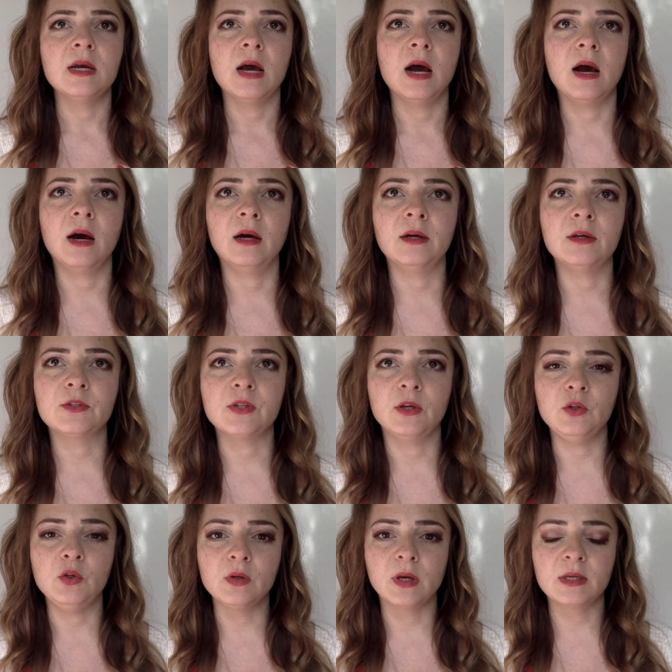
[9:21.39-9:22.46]
uh, so
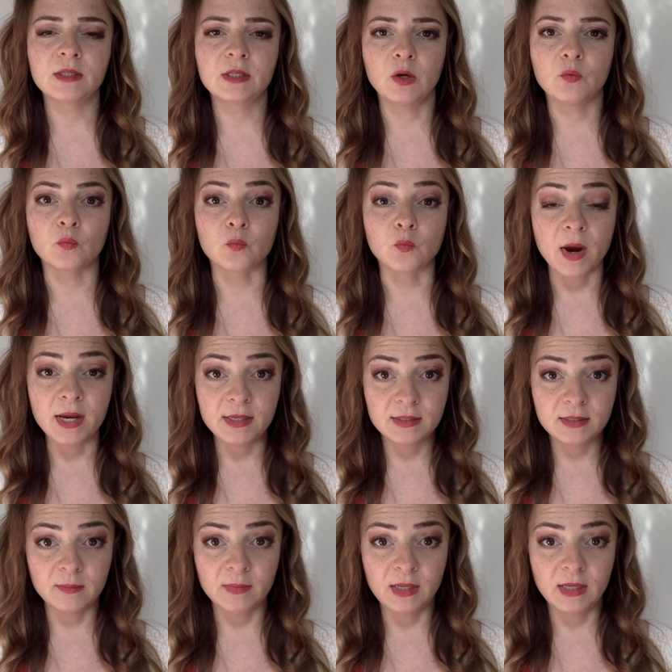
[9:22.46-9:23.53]
that you guys can write
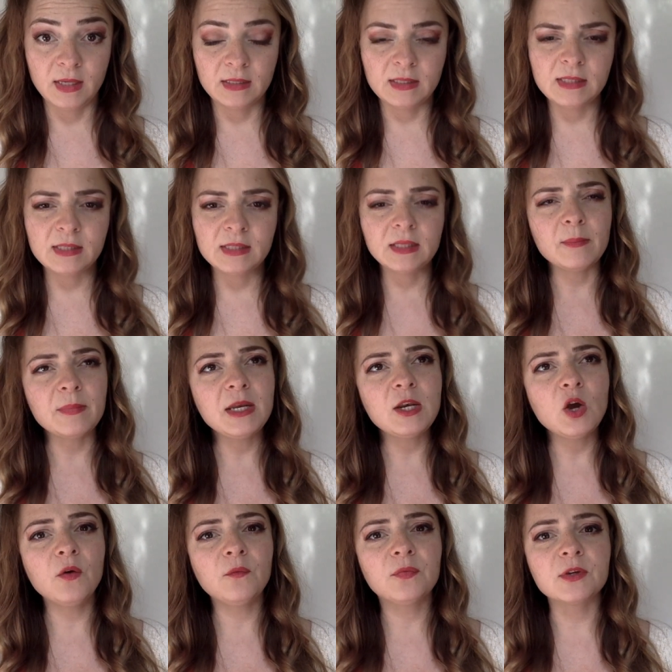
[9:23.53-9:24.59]
to me and let me
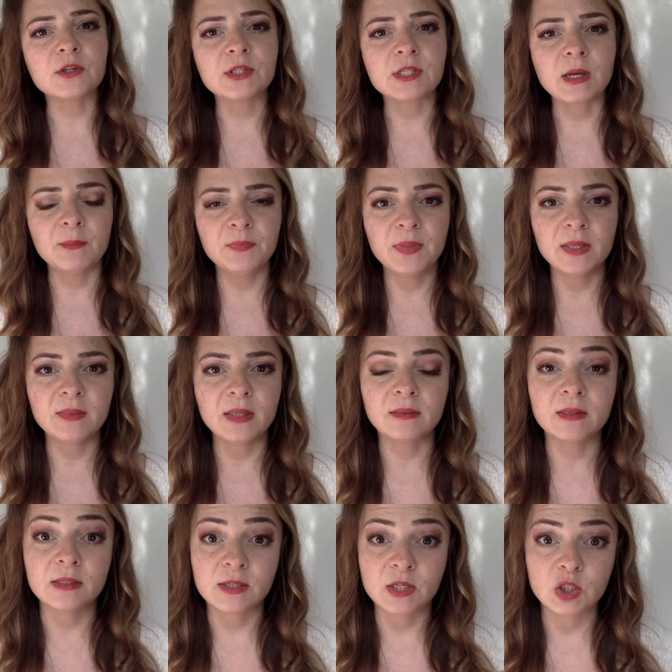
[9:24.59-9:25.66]
know if there's something
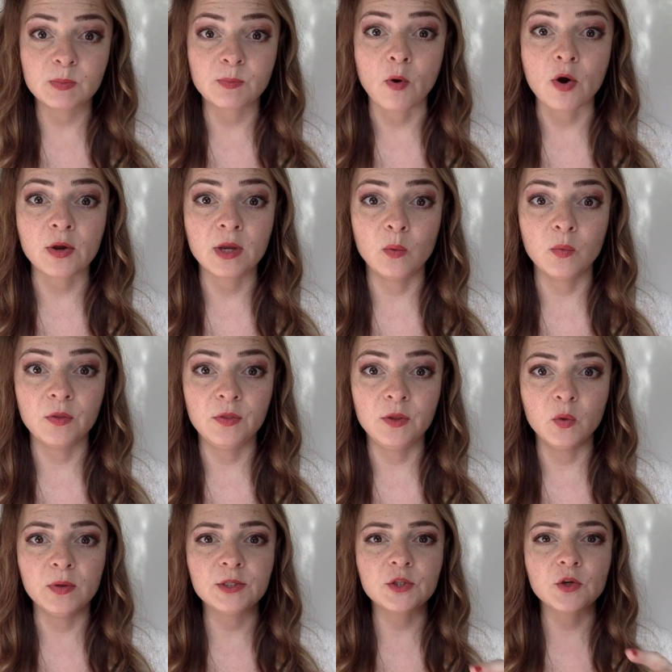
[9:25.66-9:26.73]
that this is sparking with
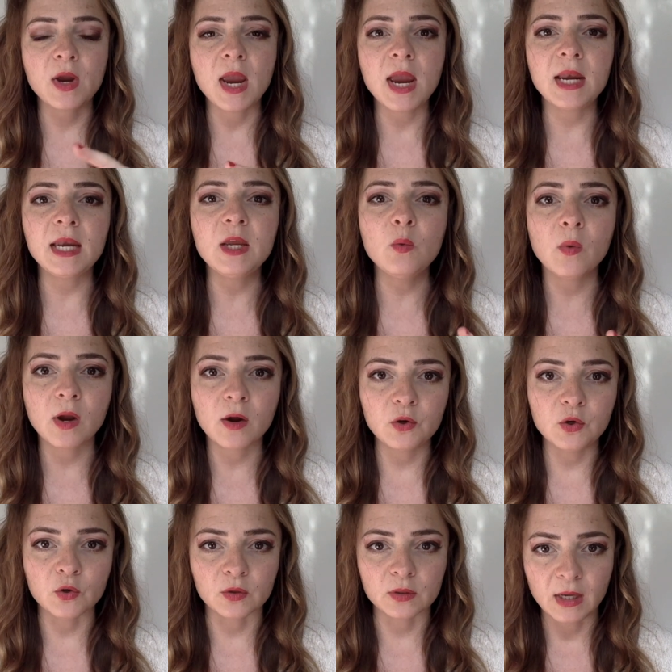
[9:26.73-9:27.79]
you. Is there anywhere
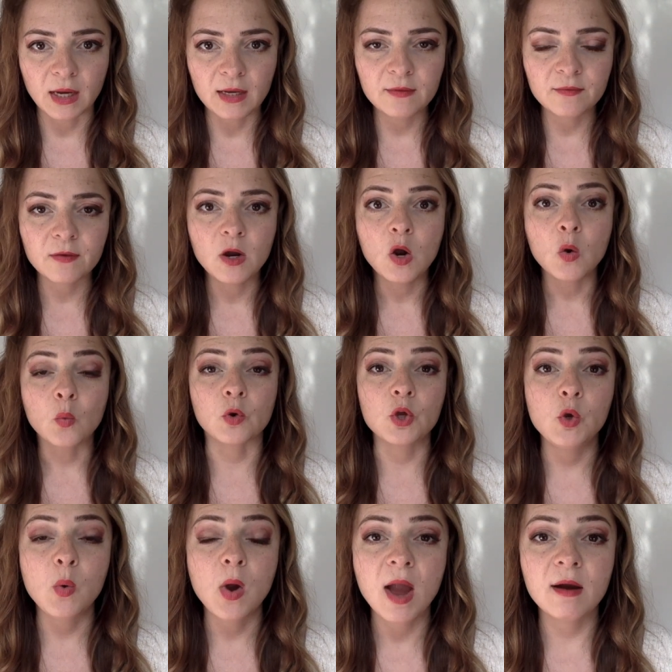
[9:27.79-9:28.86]
in your life where
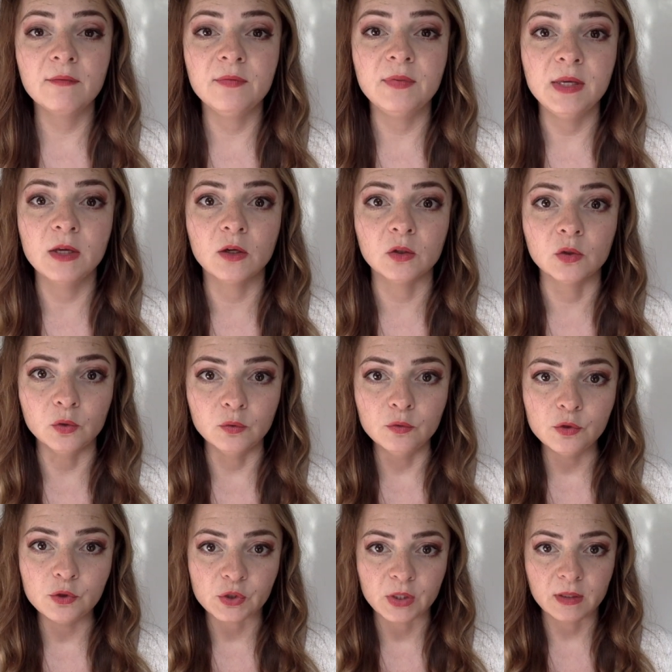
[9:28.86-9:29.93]
you have the
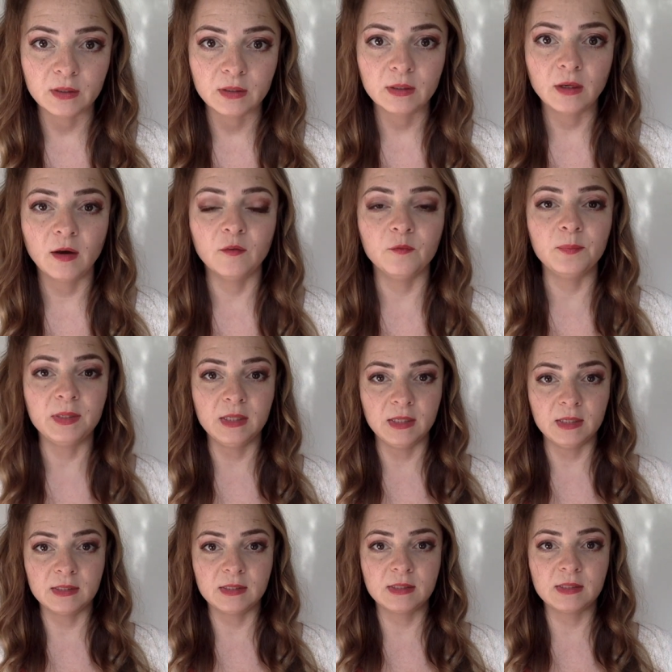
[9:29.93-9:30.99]
illusion of
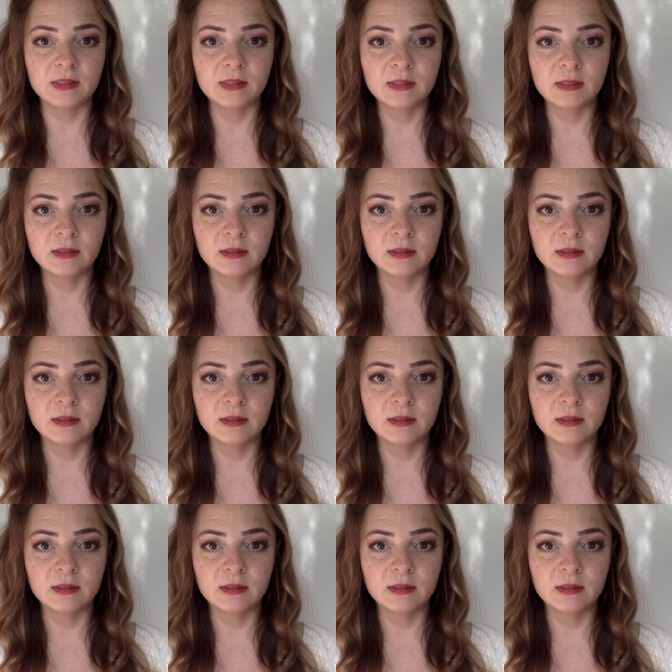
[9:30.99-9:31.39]
peace?